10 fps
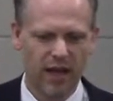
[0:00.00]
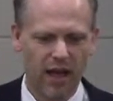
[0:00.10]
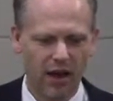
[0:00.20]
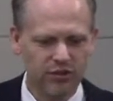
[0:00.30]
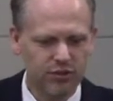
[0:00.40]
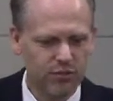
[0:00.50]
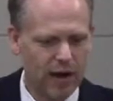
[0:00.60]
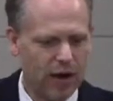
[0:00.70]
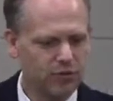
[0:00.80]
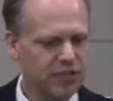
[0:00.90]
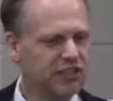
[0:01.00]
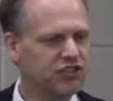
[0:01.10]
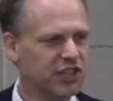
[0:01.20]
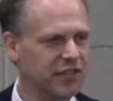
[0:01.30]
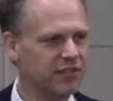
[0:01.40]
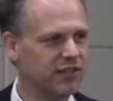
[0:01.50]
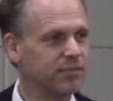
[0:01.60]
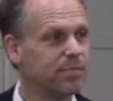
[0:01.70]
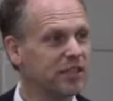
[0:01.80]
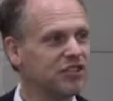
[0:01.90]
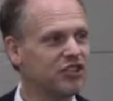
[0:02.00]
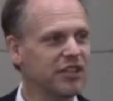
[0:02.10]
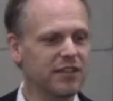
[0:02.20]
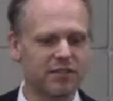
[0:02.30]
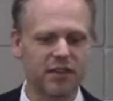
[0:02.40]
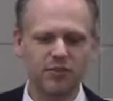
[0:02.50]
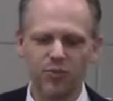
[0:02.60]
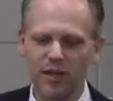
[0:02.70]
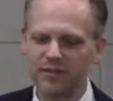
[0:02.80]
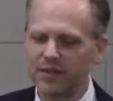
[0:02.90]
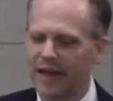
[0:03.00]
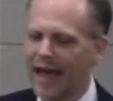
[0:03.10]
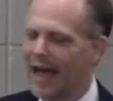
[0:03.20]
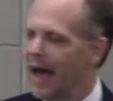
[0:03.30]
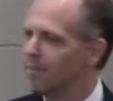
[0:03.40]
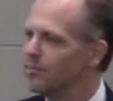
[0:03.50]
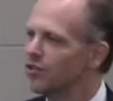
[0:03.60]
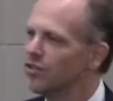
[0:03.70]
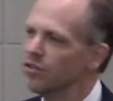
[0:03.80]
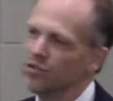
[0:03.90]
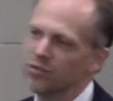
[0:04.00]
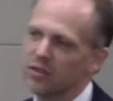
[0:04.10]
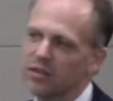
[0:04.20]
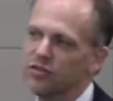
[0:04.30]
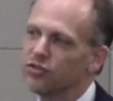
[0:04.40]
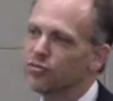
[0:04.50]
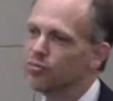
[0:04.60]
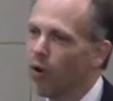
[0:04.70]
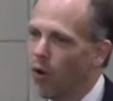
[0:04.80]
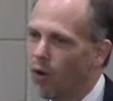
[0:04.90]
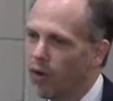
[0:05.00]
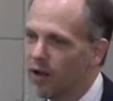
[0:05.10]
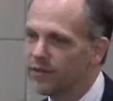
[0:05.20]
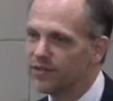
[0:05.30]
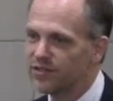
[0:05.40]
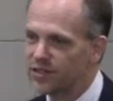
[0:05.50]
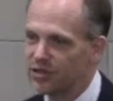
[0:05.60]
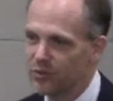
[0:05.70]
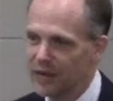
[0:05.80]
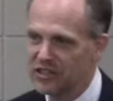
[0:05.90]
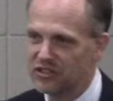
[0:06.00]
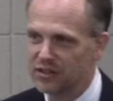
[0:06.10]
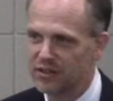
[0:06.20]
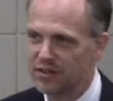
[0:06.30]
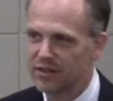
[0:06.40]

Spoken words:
are surrounding Jesus, but Jesus was in absolute control of the situation.